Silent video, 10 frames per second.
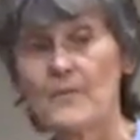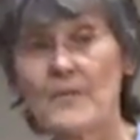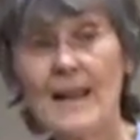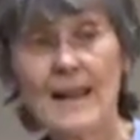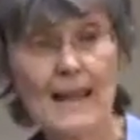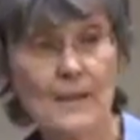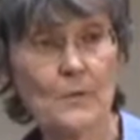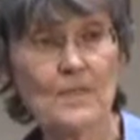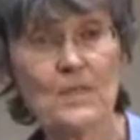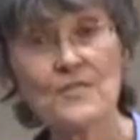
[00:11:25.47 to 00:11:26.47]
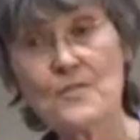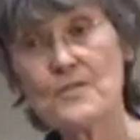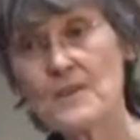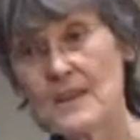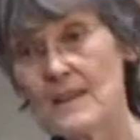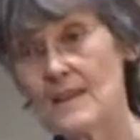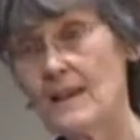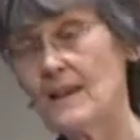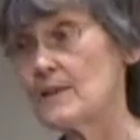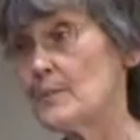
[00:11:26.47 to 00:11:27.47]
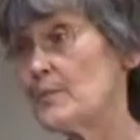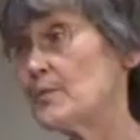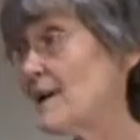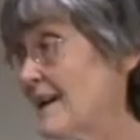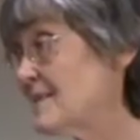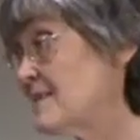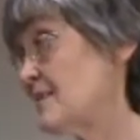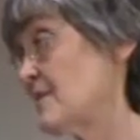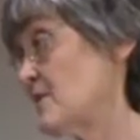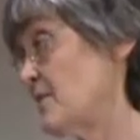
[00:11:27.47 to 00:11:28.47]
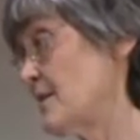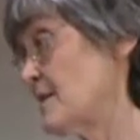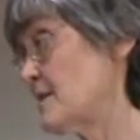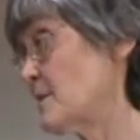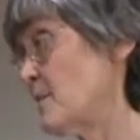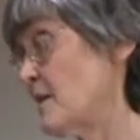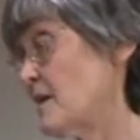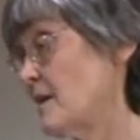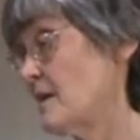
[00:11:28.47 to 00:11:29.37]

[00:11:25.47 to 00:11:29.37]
the language and the thinking and the practices of the discipline,